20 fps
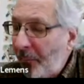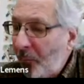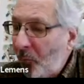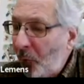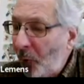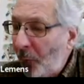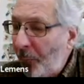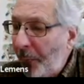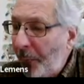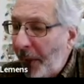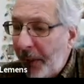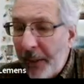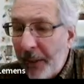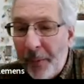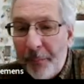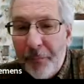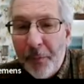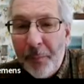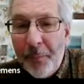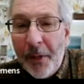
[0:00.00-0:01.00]
we'll pick it
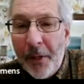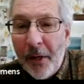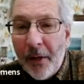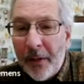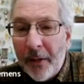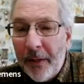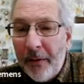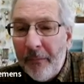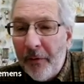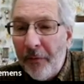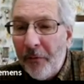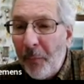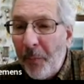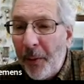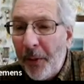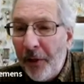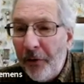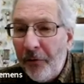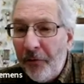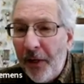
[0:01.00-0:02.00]
up from there, give
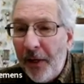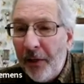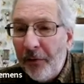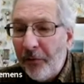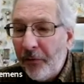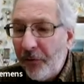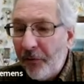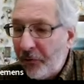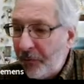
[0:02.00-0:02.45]
everybody a chance to